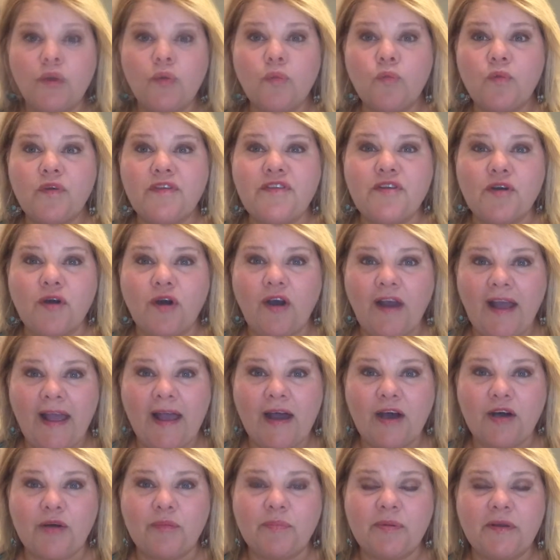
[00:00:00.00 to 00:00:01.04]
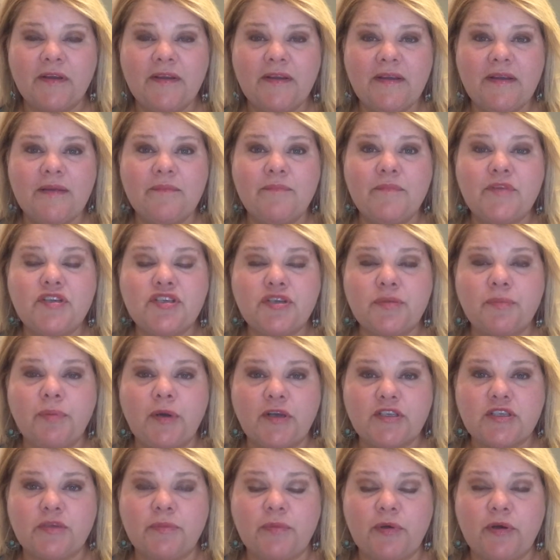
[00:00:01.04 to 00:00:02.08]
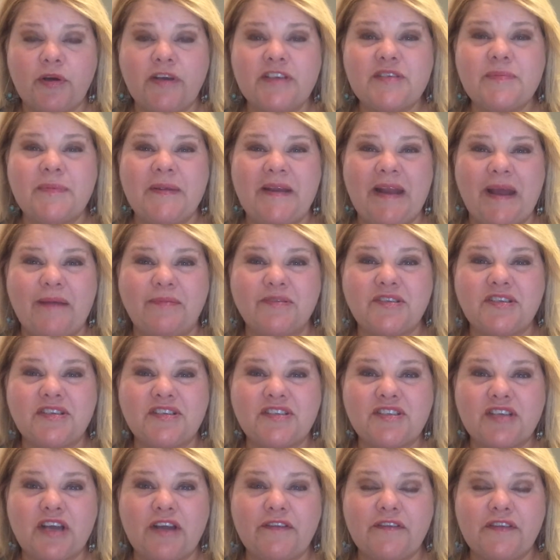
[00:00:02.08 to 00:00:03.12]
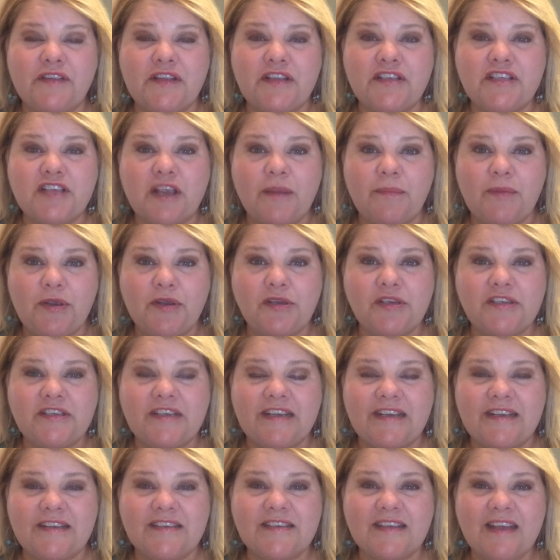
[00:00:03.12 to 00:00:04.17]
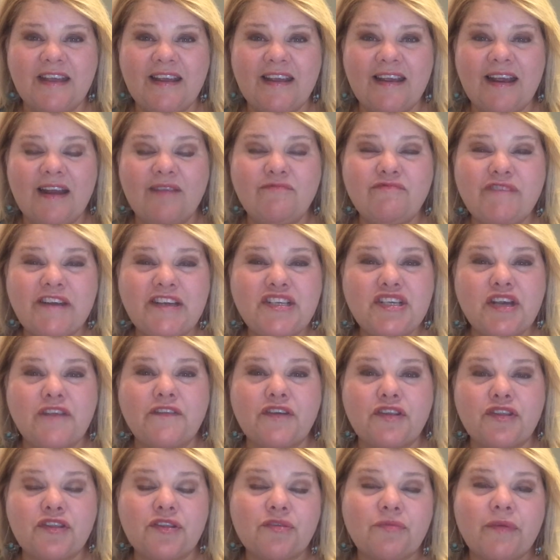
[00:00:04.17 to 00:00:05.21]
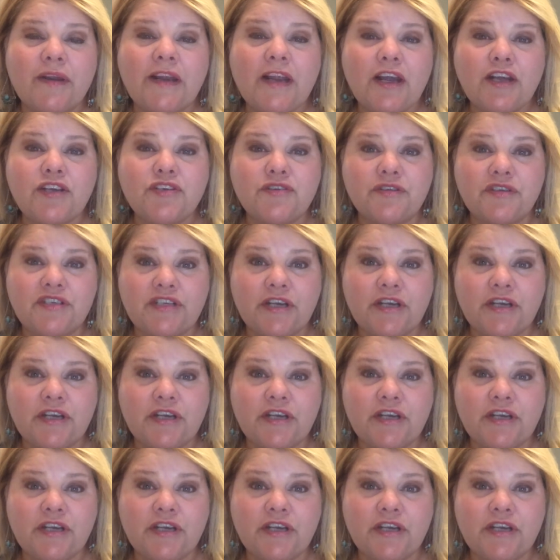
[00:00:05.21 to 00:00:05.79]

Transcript: With your help, Mission Possible has been able to serve in these communities and reach over 300